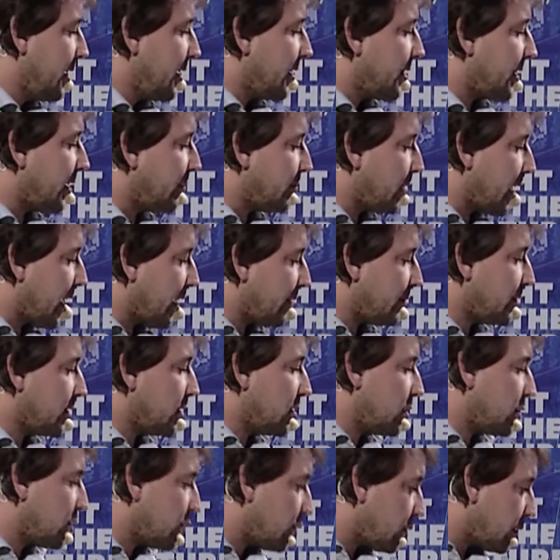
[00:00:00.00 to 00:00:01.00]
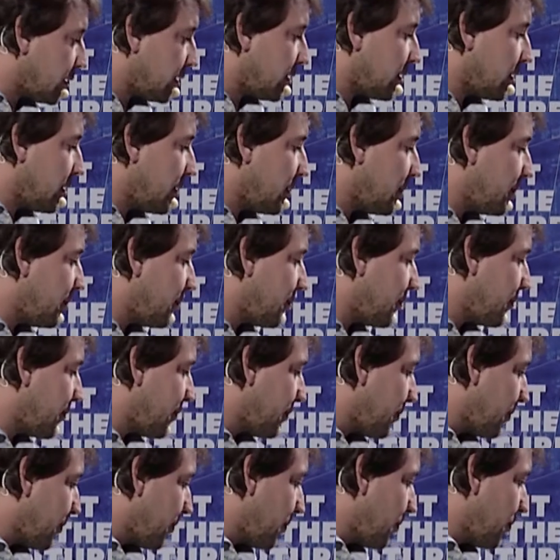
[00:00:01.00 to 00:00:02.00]
Then we have the
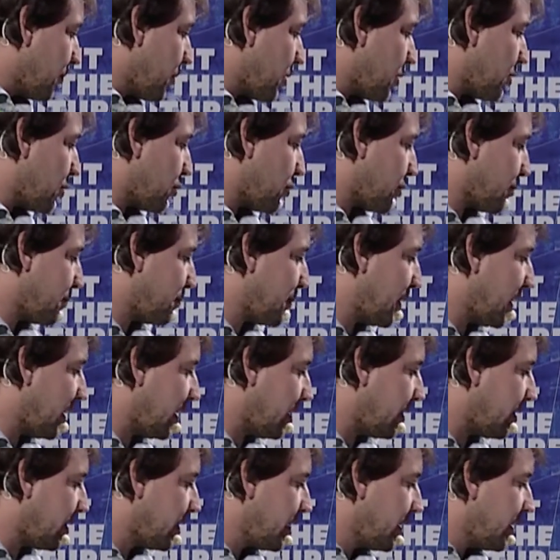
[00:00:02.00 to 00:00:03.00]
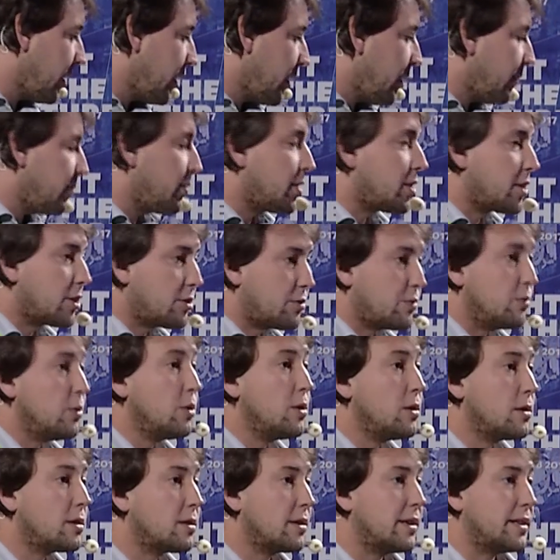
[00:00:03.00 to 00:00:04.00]
third pillar, which is
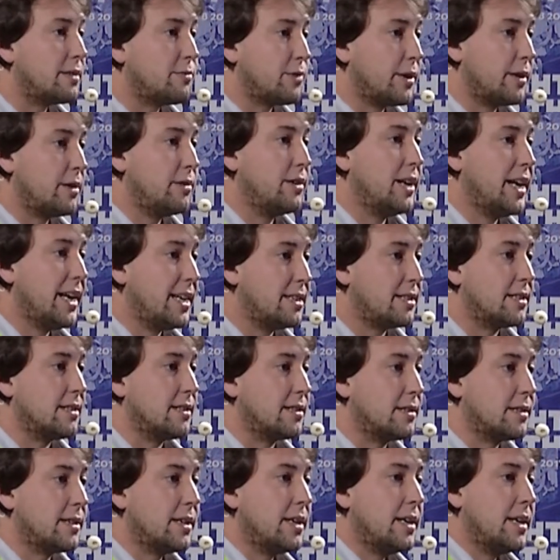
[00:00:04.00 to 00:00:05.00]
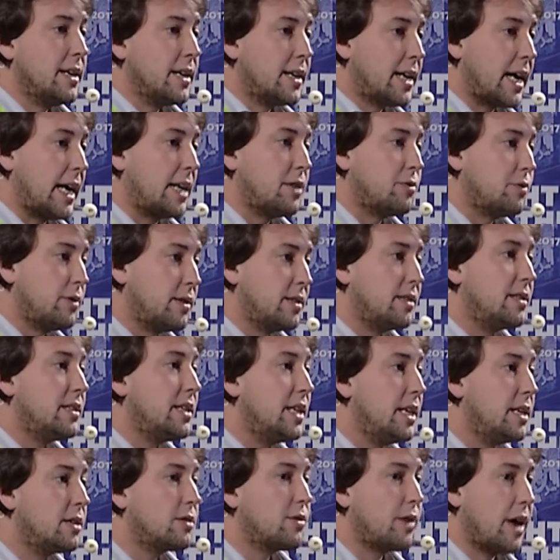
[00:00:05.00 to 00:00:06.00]
rules and regulations. Countries
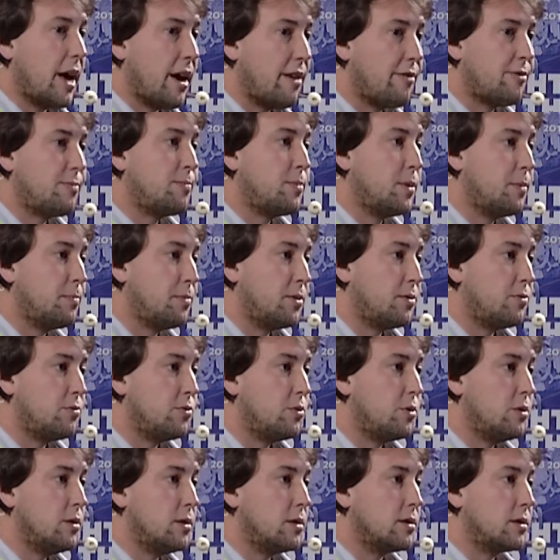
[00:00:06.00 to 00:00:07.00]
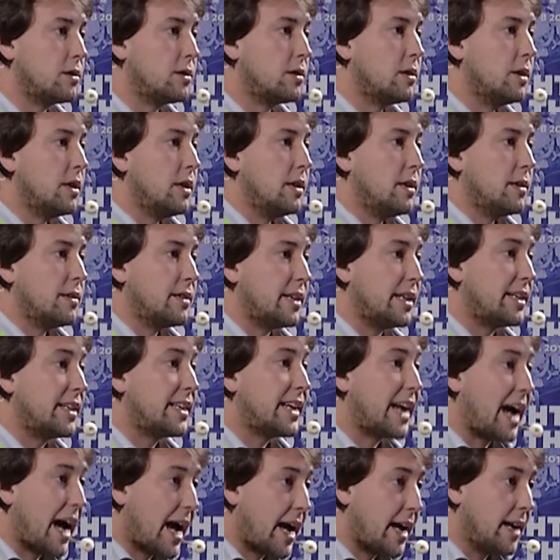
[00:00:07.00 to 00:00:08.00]
need to have proper rules
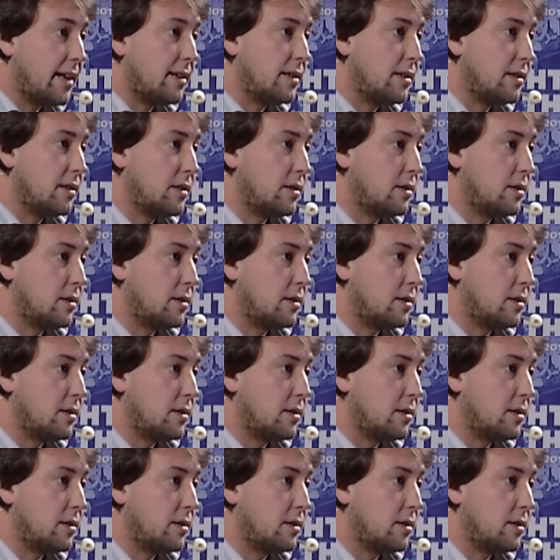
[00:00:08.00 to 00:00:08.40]
that guide